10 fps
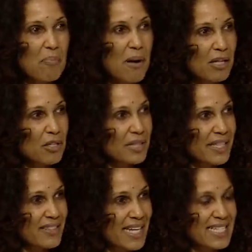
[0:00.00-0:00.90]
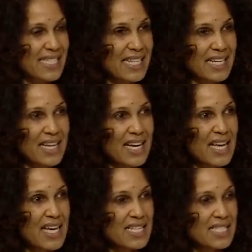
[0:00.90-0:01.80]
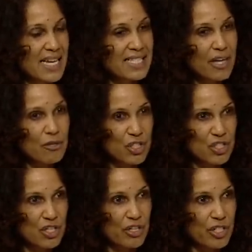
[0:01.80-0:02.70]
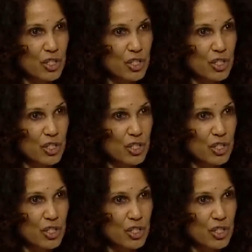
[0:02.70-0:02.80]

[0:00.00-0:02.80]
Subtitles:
Paolo Leonetti set out to study